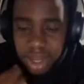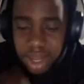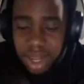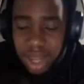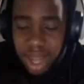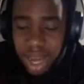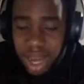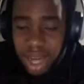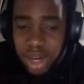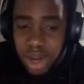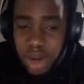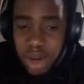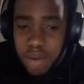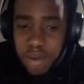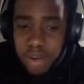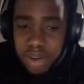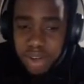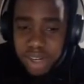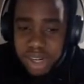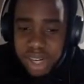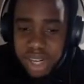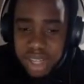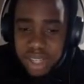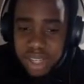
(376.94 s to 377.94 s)
I know
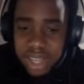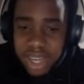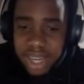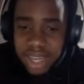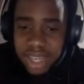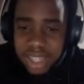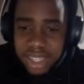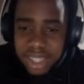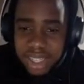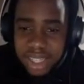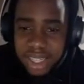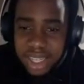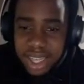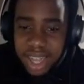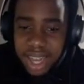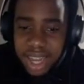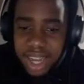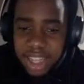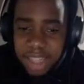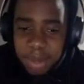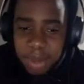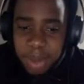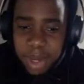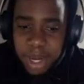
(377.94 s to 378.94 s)
Virginia Tech is
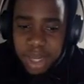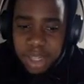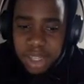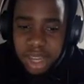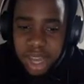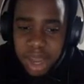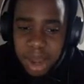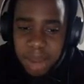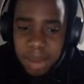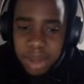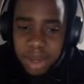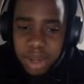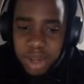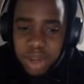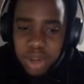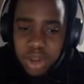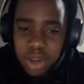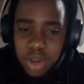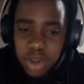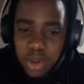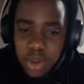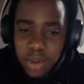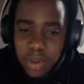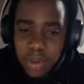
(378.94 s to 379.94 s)
nice because I'm a
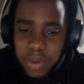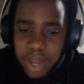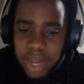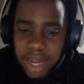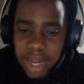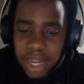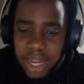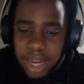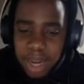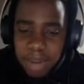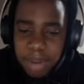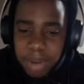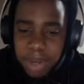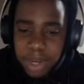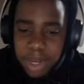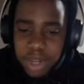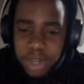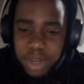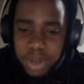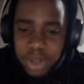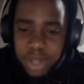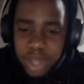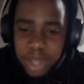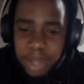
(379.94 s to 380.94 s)
Duke fan and I'm pretty
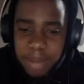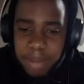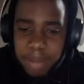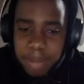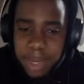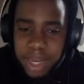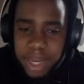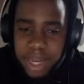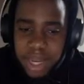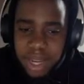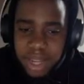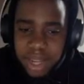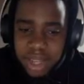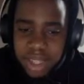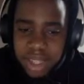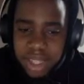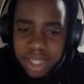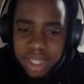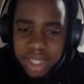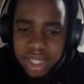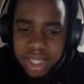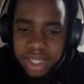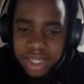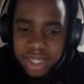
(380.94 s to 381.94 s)
sure they beat us
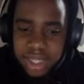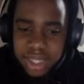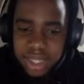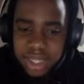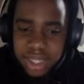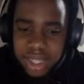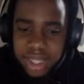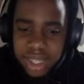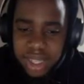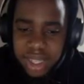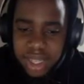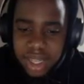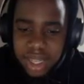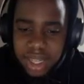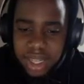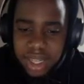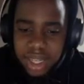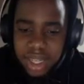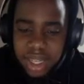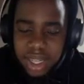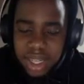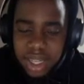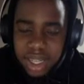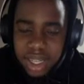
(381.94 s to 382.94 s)
this season.
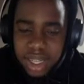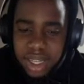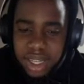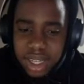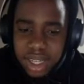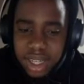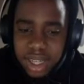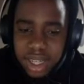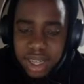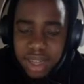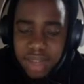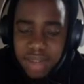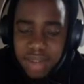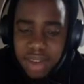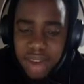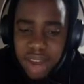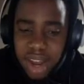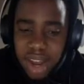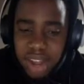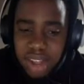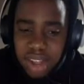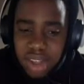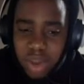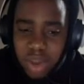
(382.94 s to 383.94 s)
If
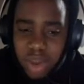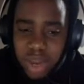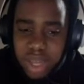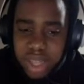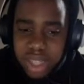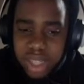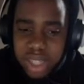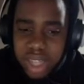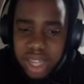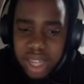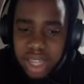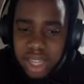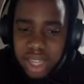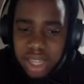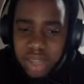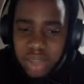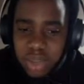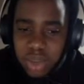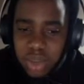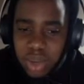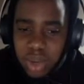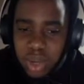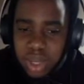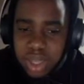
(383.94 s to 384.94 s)
not twice, at least
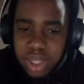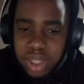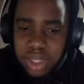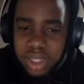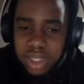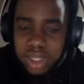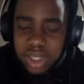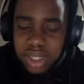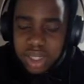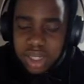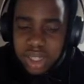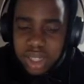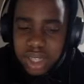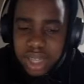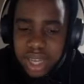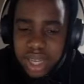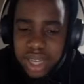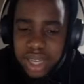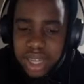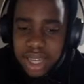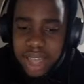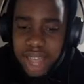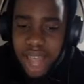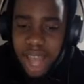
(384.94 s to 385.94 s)
once. They
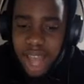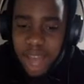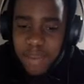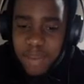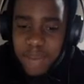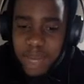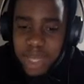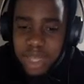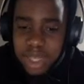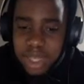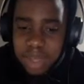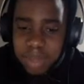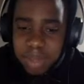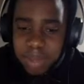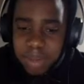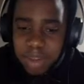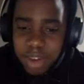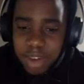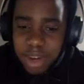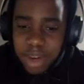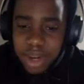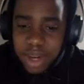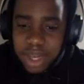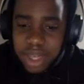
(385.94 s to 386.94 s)
they have beat some
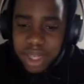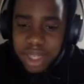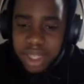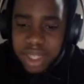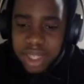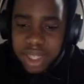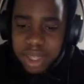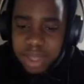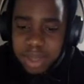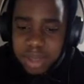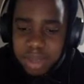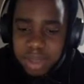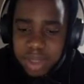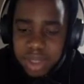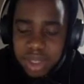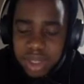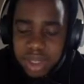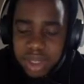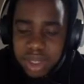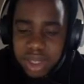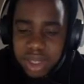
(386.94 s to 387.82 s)
very good teams.